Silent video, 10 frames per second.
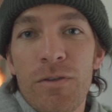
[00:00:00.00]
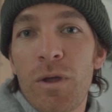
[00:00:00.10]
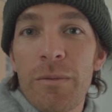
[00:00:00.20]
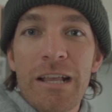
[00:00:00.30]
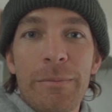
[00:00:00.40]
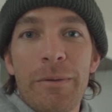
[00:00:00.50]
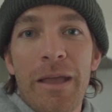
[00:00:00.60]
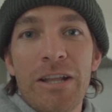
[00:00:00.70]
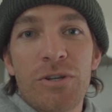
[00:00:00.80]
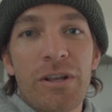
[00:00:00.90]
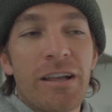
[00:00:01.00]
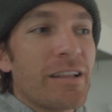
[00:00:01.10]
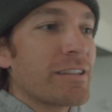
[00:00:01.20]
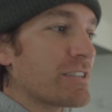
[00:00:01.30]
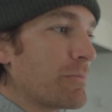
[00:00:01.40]
you want to become a Patreon
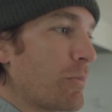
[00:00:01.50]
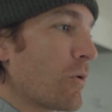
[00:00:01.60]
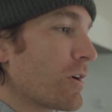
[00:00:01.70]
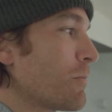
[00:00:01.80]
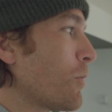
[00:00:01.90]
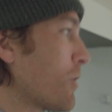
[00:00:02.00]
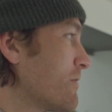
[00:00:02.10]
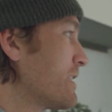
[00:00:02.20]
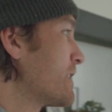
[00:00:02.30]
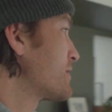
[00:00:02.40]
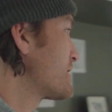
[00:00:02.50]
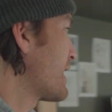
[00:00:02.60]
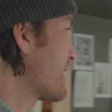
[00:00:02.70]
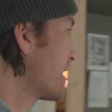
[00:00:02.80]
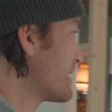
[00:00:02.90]
and support more videos
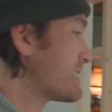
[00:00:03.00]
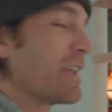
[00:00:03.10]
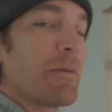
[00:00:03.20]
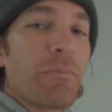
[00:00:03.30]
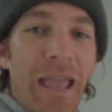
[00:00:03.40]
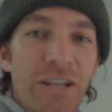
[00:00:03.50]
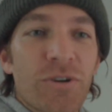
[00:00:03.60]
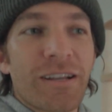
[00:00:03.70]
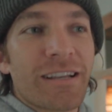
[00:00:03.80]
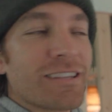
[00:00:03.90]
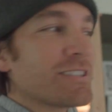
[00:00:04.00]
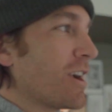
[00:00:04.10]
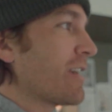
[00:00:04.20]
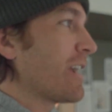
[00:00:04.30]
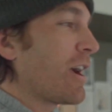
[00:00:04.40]
like this, patron,
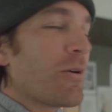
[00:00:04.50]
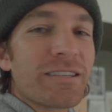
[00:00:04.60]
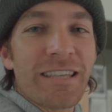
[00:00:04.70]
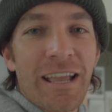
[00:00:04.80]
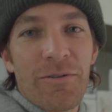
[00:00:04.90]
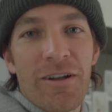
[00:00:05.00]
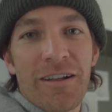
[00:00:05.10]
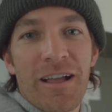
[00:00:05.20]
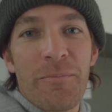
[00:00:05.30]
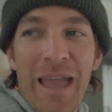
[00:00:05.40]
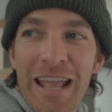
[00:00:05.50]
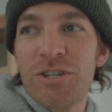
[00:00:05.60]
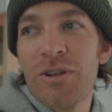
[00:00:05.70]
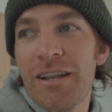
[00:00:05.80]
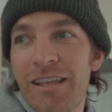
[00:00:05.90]
sorry, I always say it wrong, a
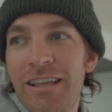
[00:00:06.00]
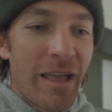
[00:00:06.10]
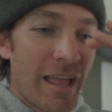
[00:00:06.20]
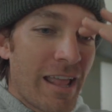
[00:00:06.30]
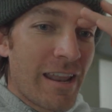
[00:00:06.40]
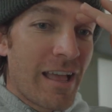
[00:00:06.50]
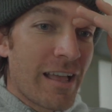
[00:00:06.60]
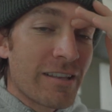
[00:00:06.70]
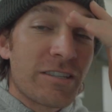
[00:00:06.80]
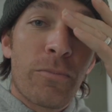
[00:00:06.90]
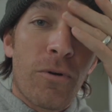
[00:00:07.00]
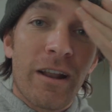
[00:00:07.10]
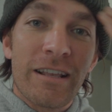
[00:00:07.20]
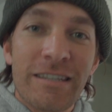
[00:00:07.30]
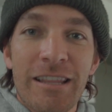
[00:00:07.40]
patron, and uh, support
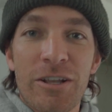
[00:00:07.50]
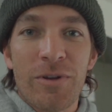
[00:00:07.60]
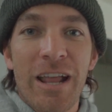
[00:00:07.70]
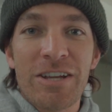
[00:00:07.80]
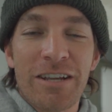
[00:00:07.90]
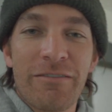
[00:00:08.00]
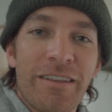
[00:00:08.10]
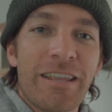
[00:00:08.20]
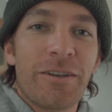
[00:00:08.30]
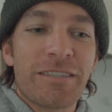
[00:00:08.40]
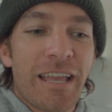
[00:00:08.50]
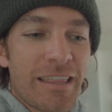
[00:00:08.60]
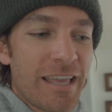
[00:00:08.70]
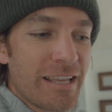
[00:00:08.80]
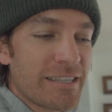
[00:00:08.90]
us in the creation of videos like
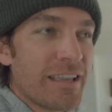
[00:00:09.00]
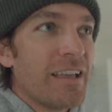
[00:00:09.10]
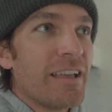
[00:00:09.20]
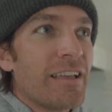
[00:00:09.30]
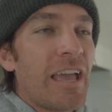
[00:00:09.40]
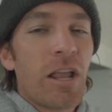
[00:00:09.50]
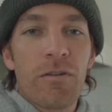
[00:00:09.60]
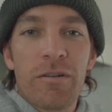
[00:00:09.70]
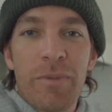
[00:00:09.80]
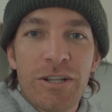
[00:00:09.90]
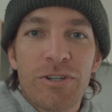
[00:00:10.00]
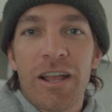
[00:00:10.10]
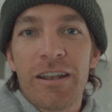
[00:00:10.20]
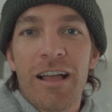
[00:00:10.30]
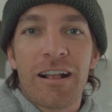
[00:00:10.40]
this, head over to
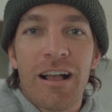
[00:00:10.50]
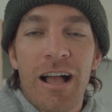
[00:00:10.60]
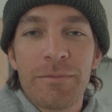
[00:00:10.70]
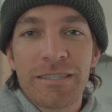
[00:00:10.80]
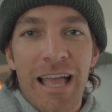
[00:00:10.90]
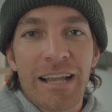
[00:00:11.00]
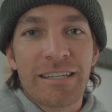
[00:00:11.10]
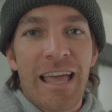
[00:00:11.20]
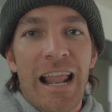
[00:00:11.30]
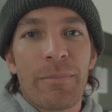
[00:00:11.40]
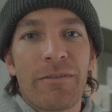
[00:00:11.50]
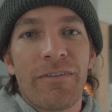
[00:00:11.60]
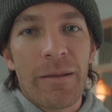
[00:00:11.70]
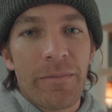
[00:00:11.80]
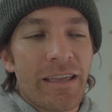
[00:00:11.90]
patreon.com slash
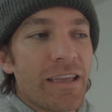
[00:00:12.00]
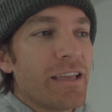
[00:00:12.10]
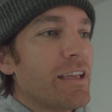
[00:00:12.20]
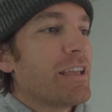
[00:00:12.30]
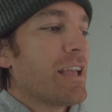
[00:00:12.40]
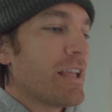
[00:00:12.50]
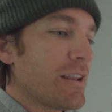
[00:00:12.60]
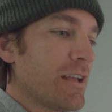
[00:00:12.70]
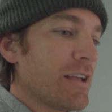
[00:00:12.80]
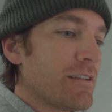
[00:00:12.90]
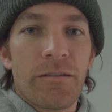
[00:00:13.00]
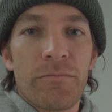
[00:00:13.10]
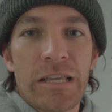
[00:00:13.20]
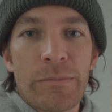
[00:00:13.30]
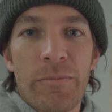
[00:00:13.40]
thathappyfamily and uh,
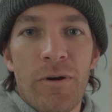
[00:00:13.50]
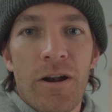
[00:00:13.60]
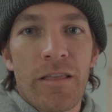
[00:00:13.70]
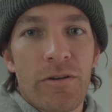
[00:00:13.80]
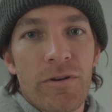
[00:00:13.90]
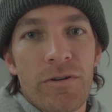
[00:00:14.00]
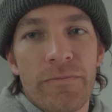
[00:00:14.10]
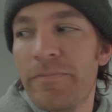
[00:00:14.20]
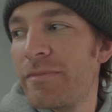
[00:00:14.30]
become a part of the crew.